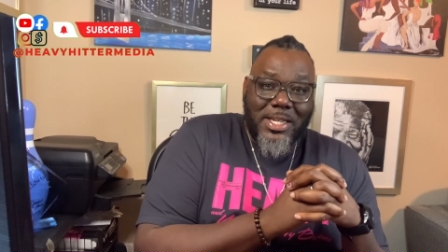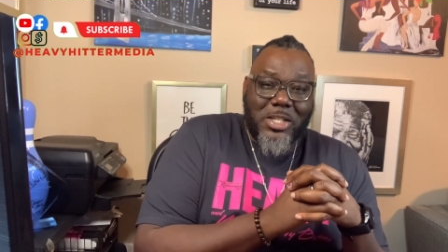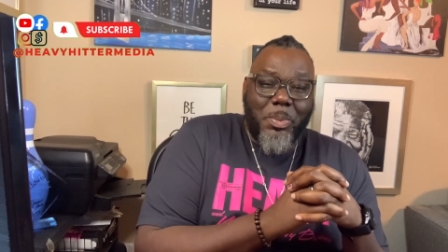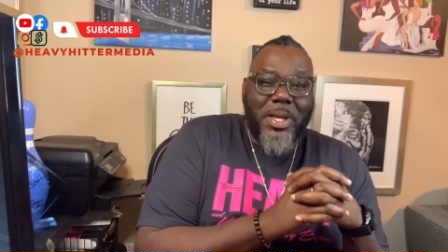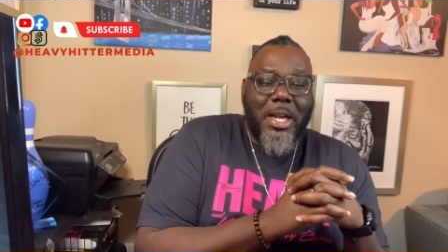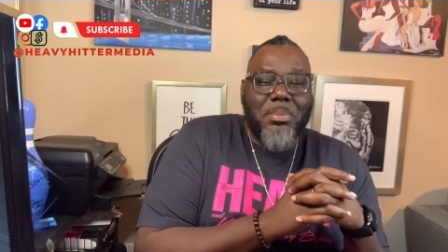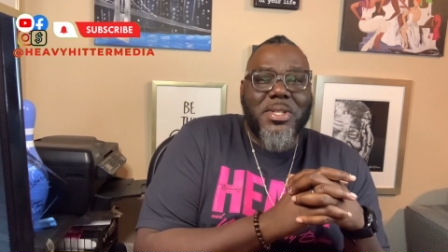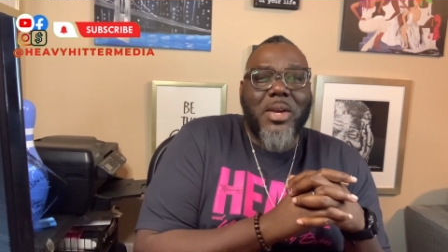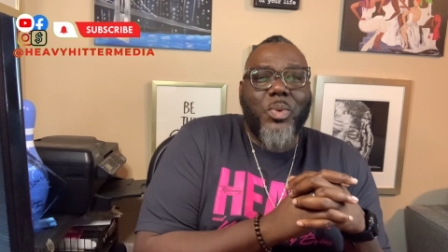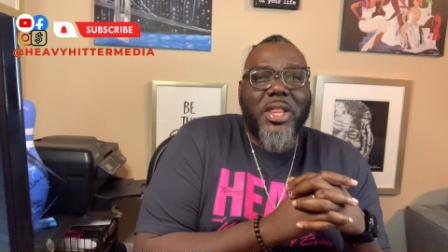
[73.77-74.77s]
to be
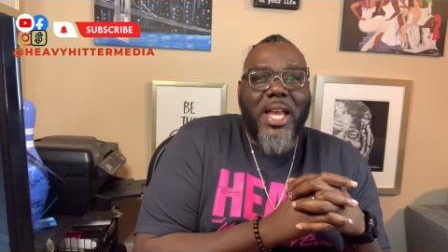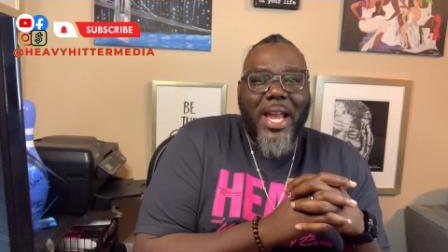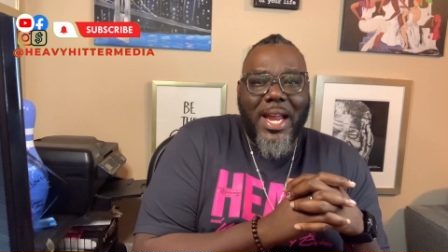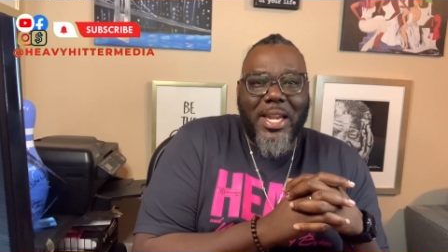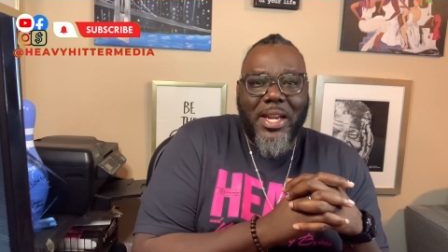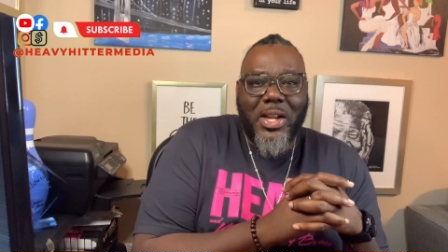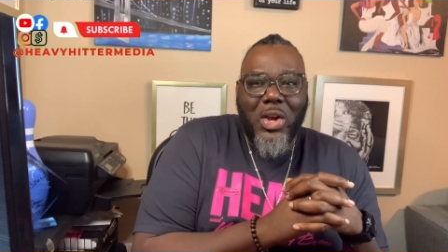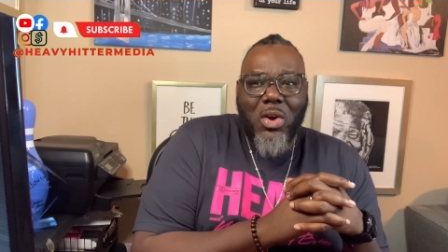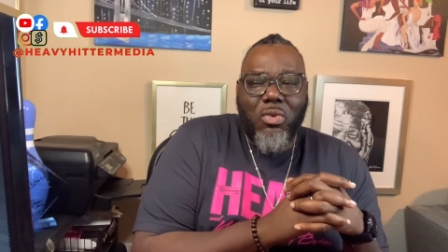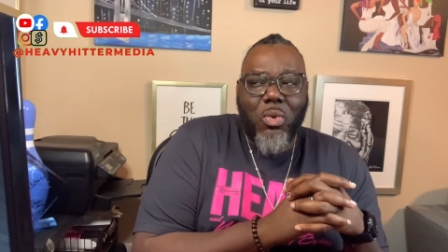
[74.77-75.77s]
upset with Candy
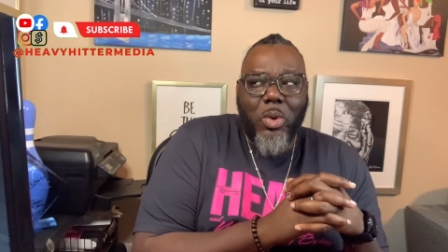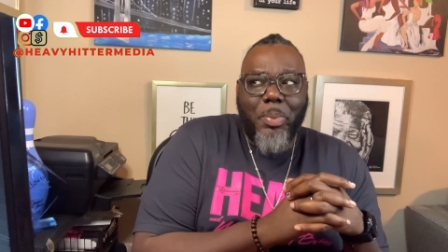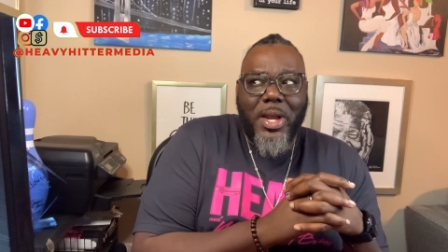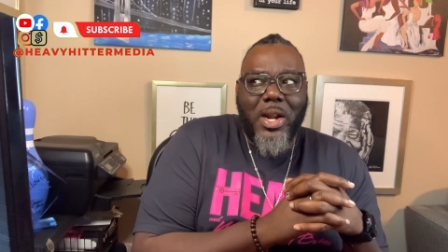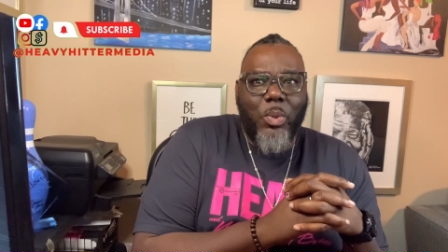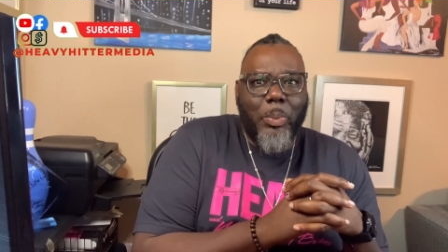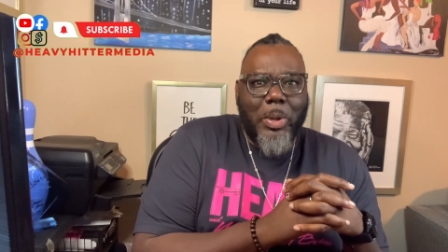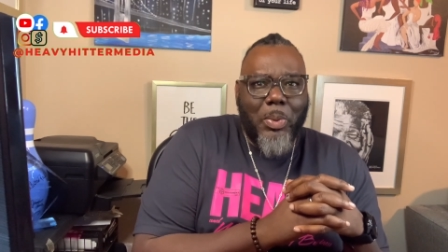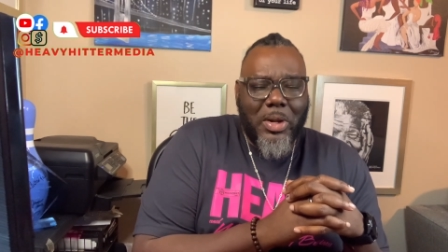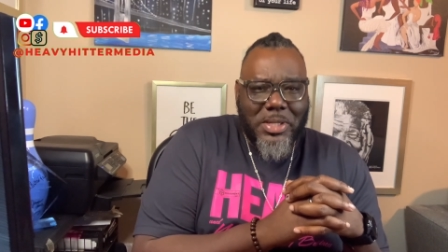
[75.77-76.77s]
for repeating what
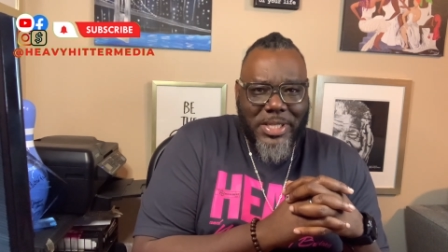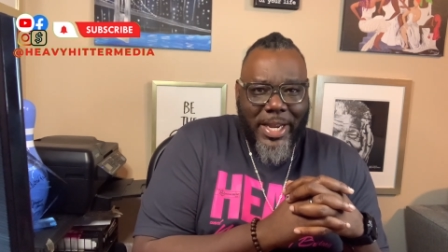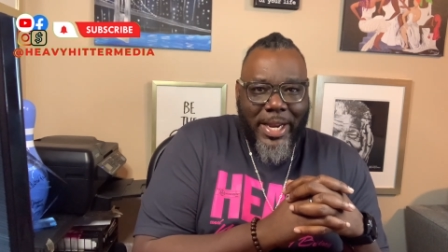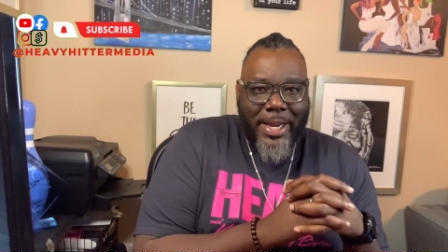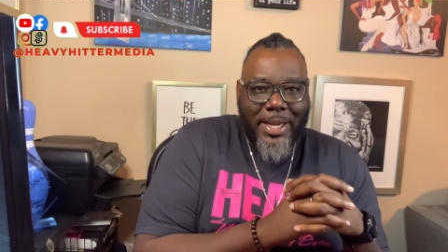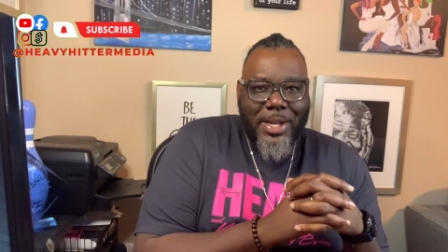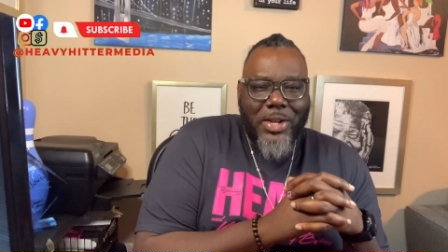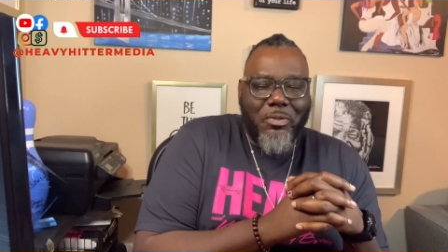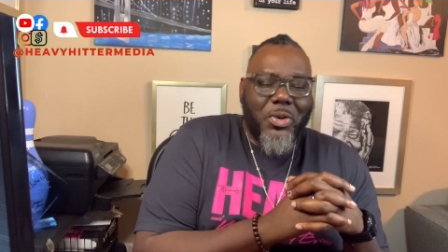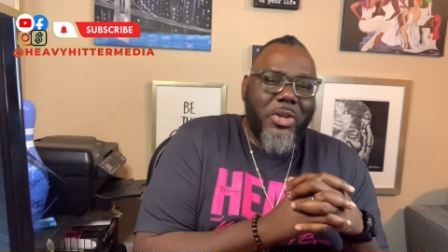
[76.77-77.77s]
people are saying,
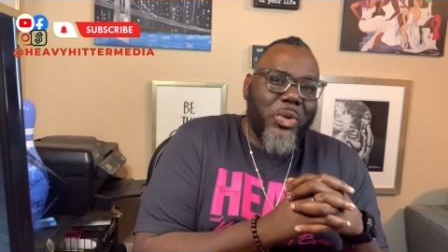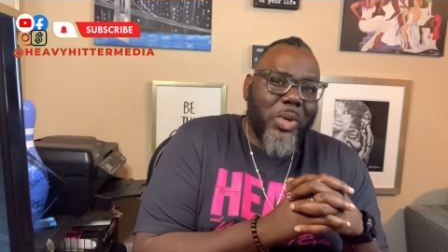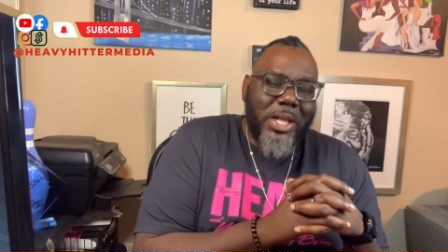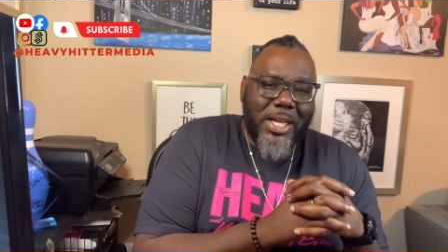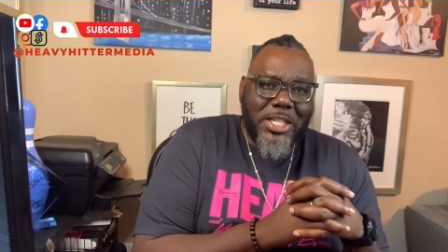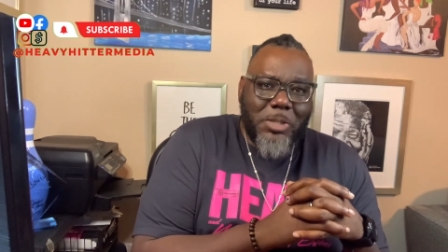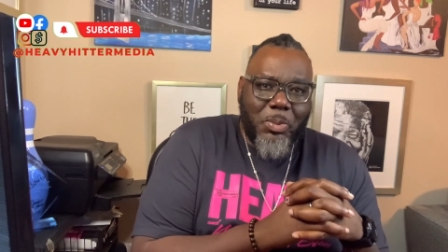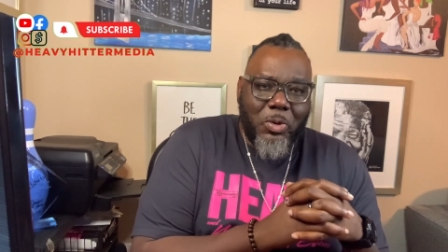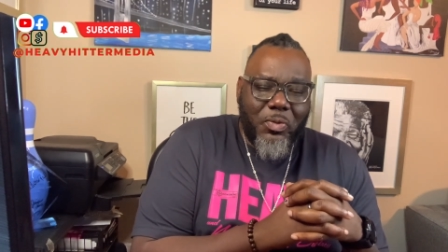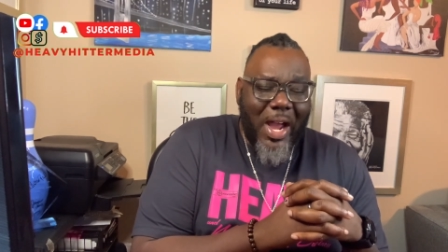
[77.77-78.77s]
for doing that
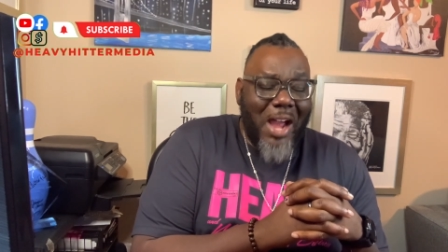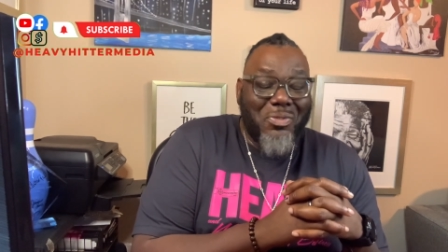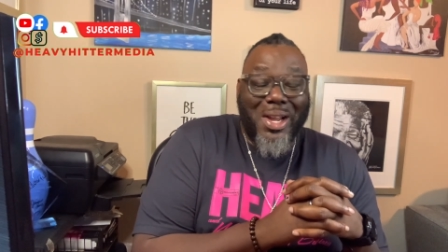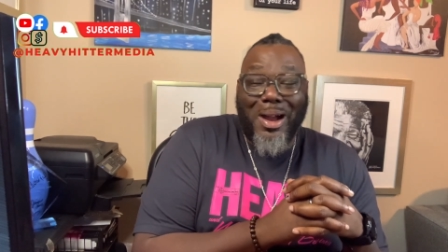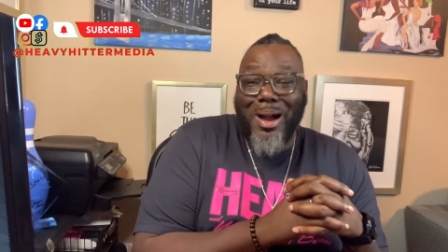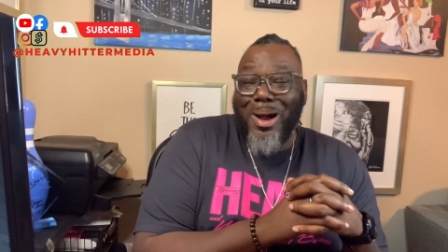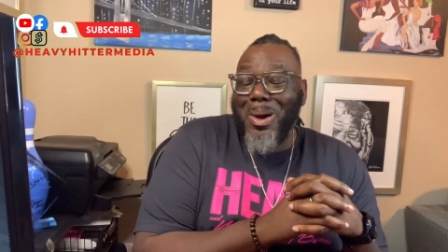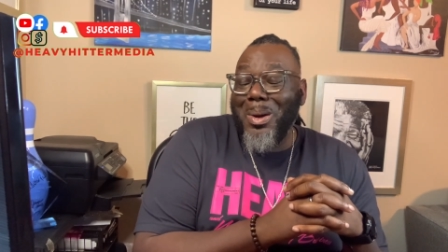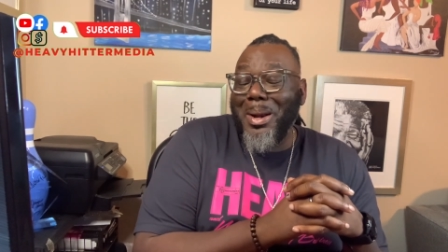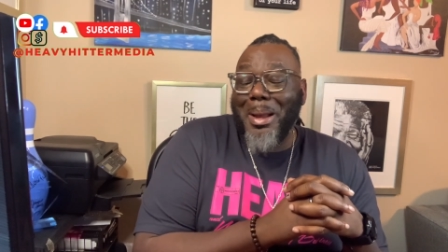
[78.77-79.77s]
spoof after
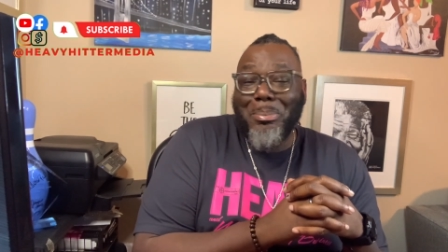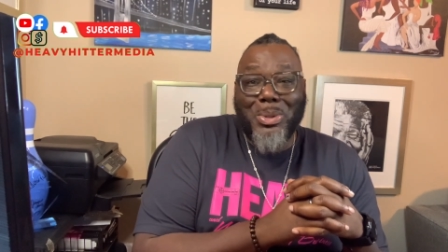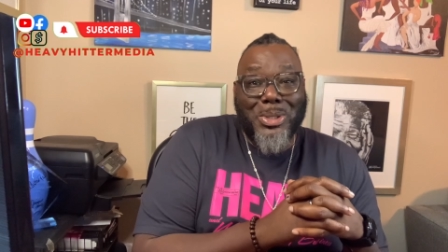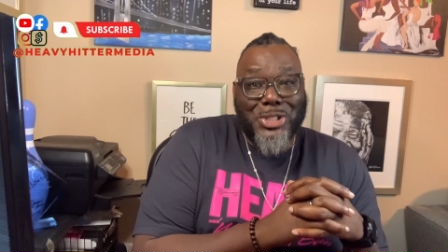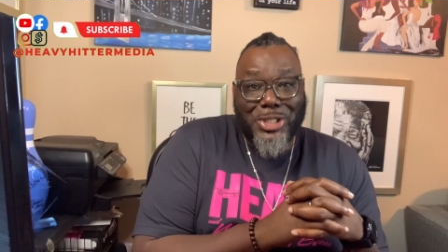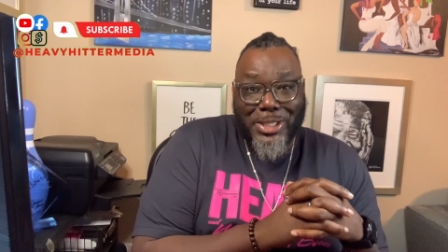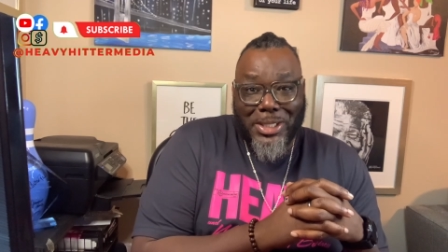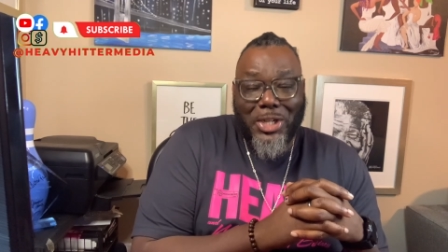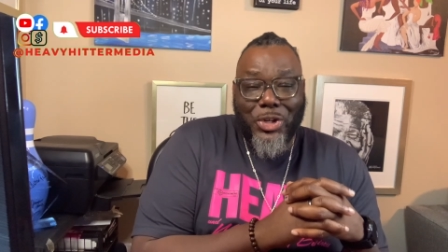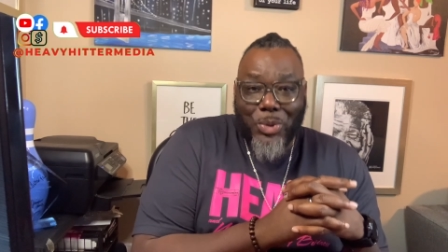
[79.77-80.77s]
all that bullshit
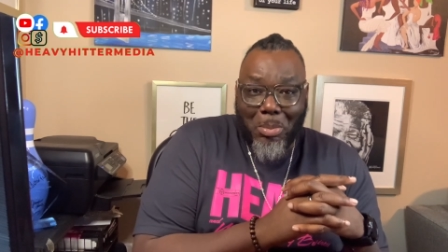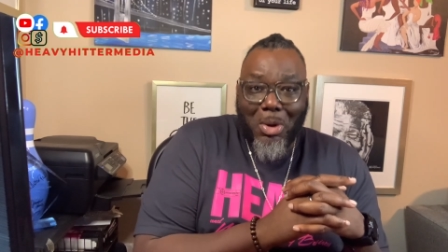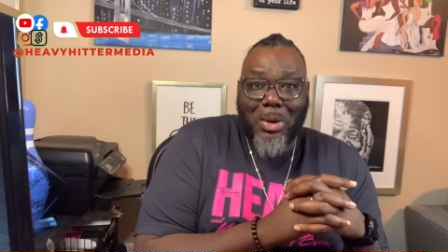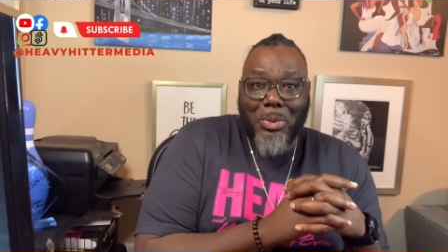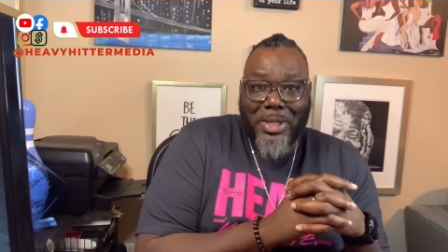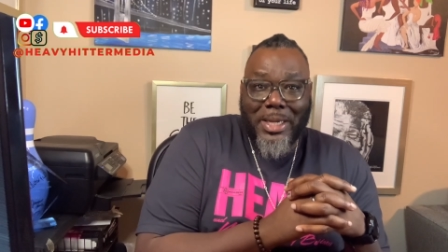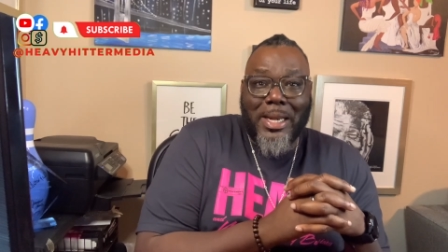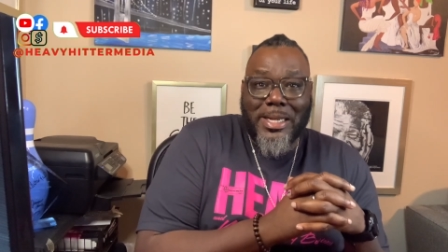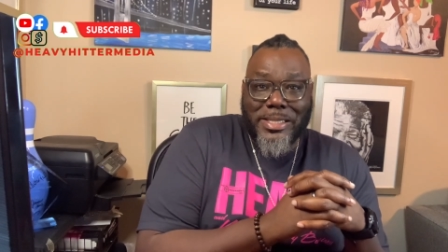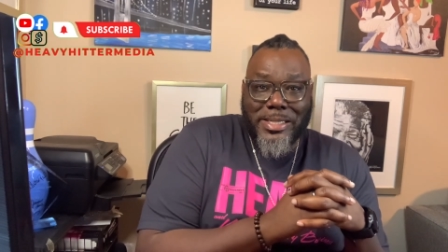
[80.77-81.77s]
you and Marlo did
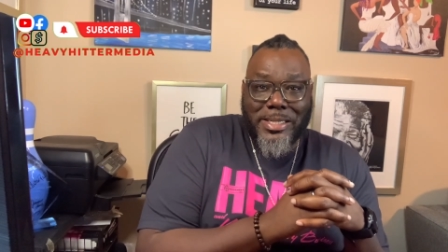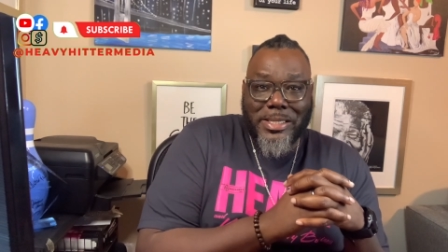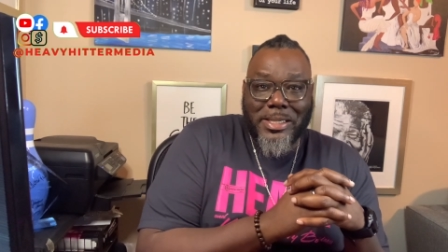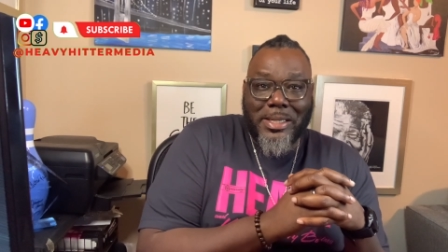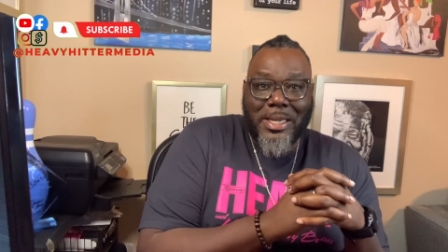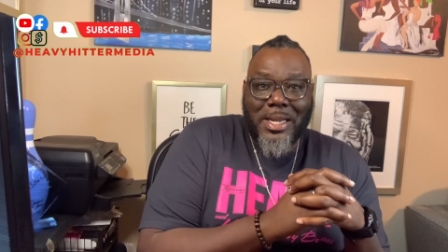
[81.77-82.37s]
last season?